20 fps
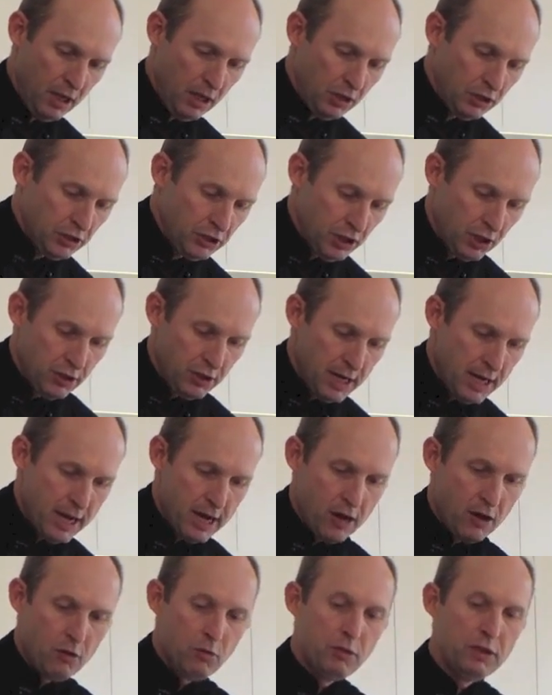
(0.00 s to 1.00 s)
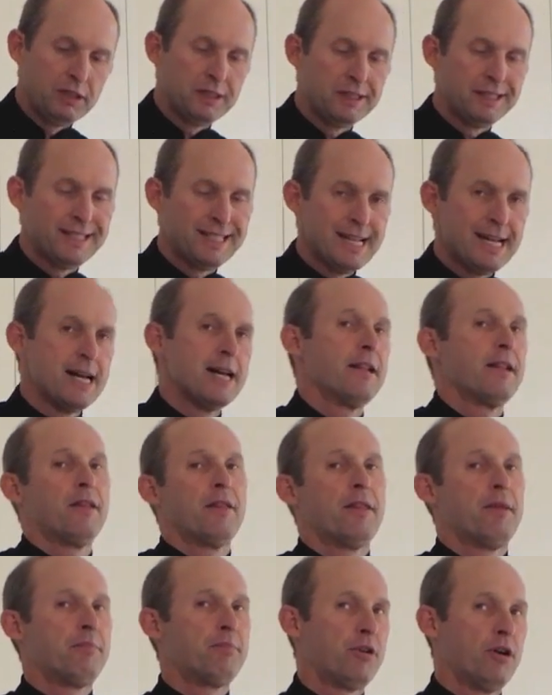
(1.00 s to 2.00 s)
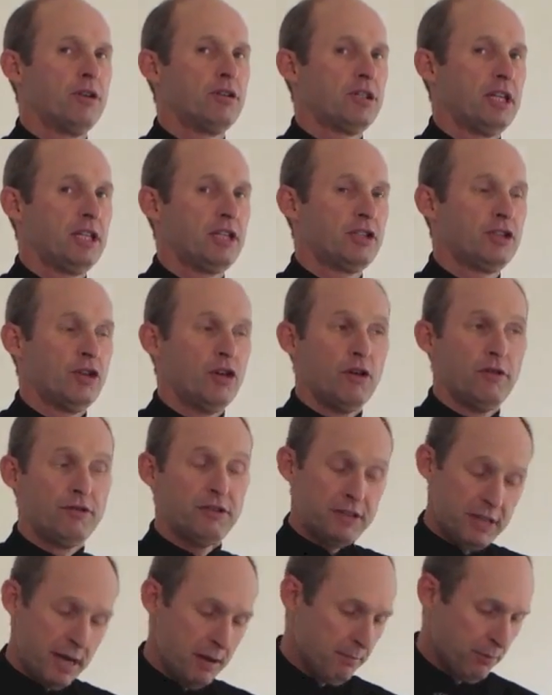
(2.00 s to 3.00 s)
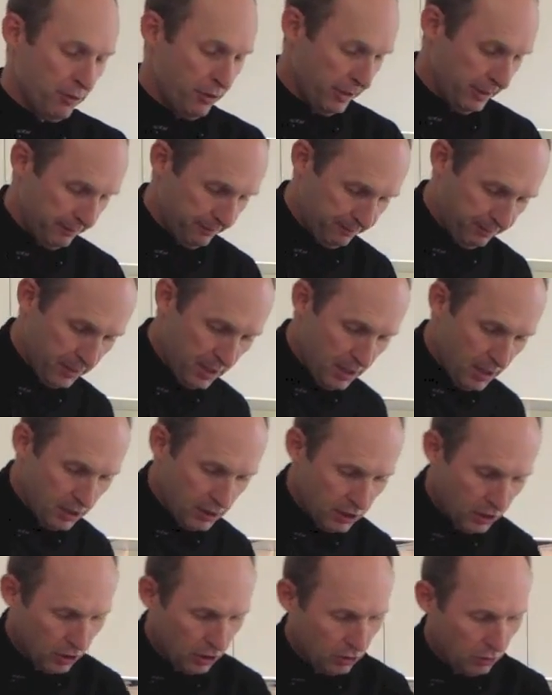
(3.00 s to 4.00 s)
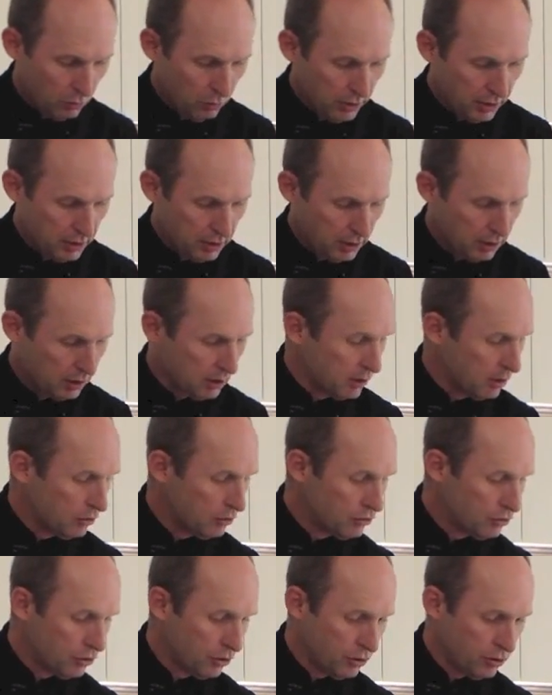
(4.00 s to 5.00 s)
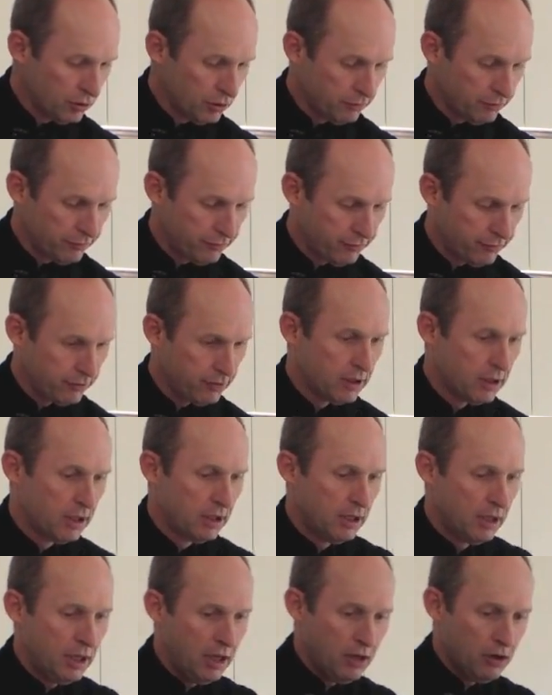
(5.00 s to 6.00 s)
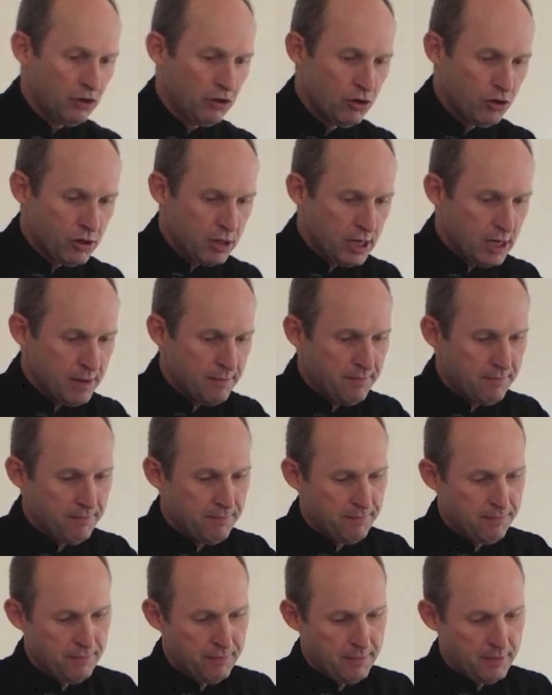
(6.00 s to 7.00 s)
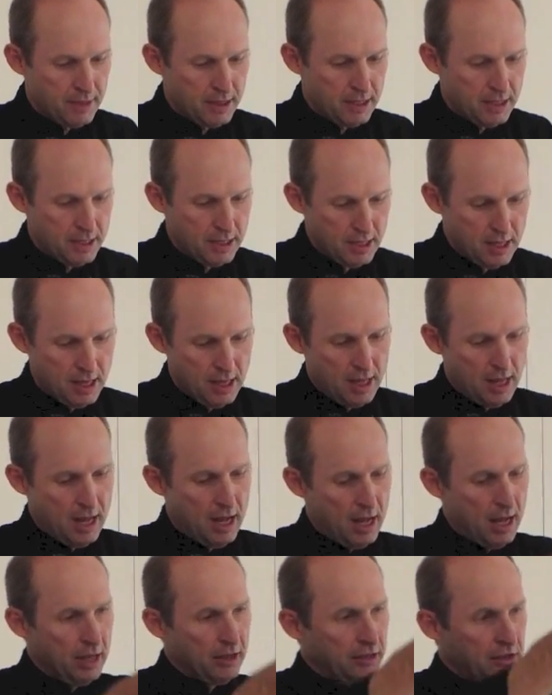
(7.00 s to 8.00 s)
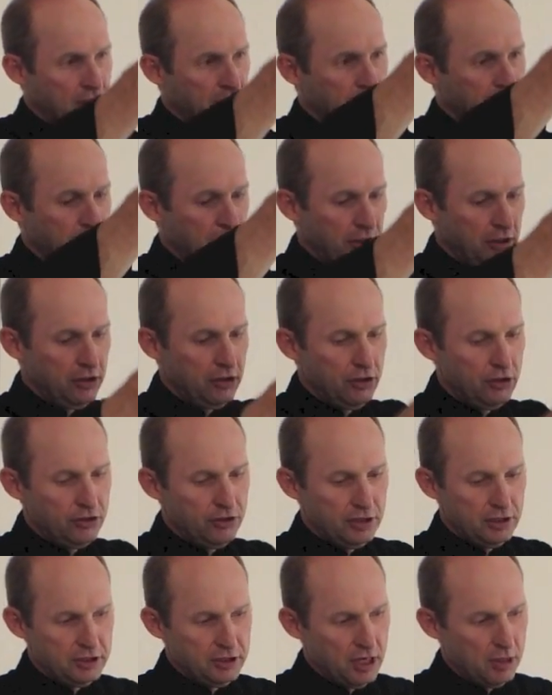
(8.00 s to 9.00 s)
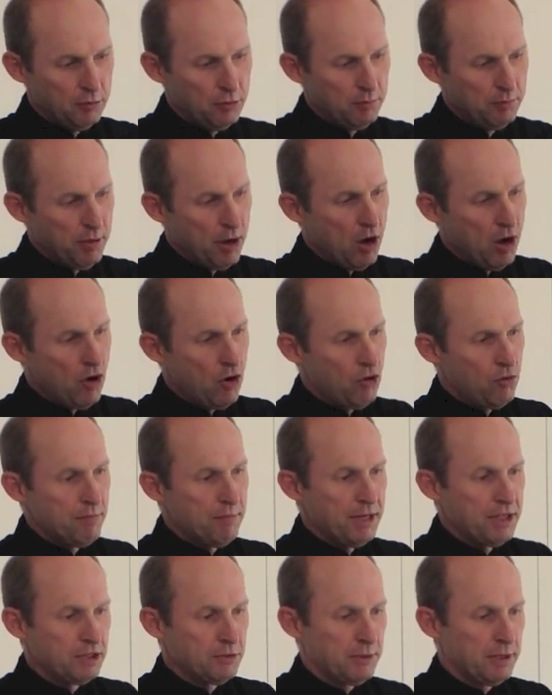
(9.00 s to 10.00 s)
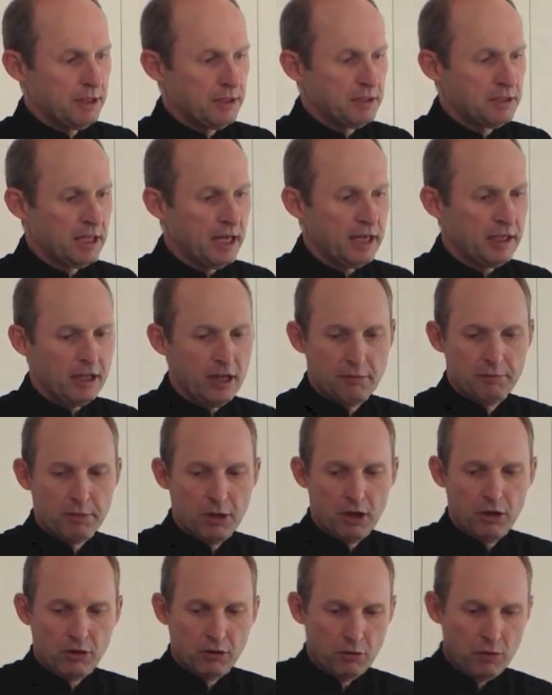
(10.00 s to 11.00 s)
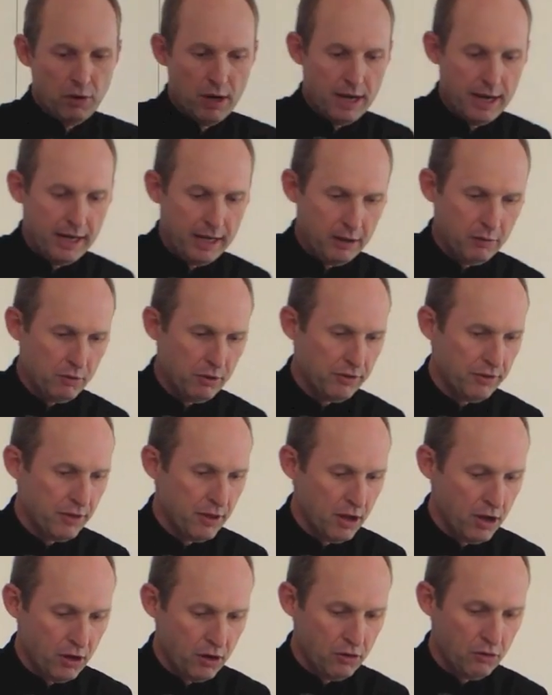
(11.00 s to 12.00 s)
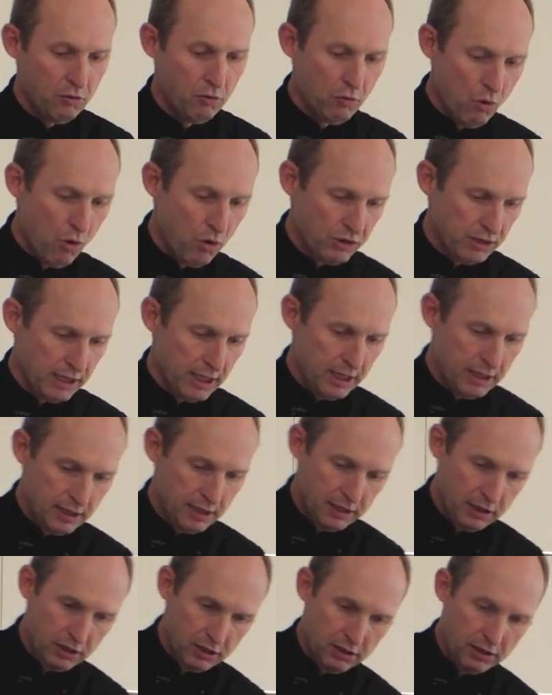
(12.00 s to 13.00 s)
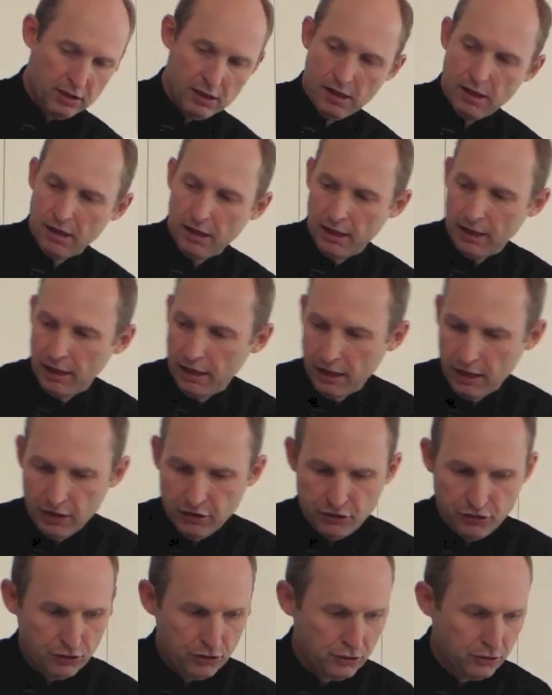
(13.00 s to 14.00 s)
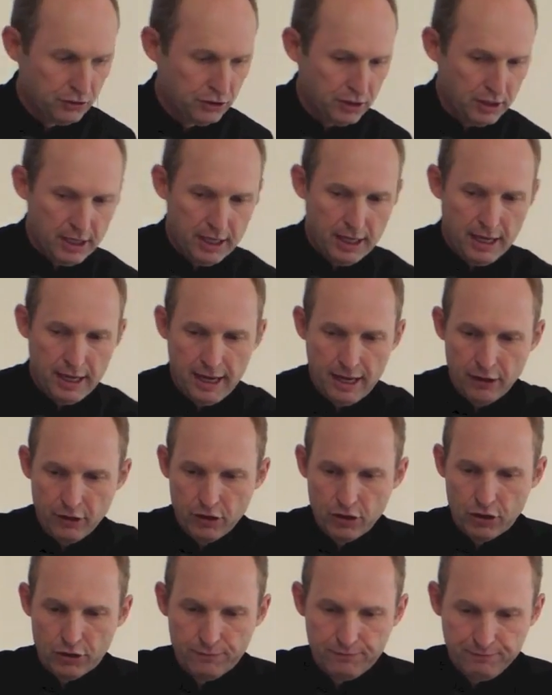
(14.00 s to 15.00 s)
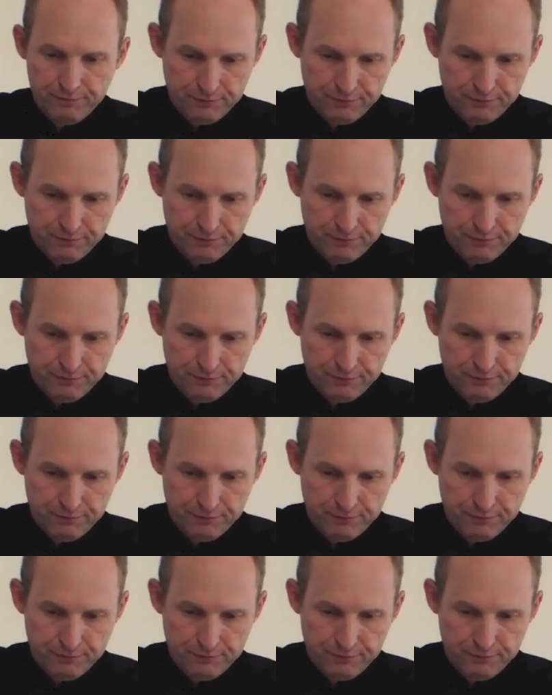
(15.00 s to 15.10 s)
So now we start the process of tempering. So we can turn off our cooker. As you can see, using a double bowl means we can take our bowl away with no water issues at all.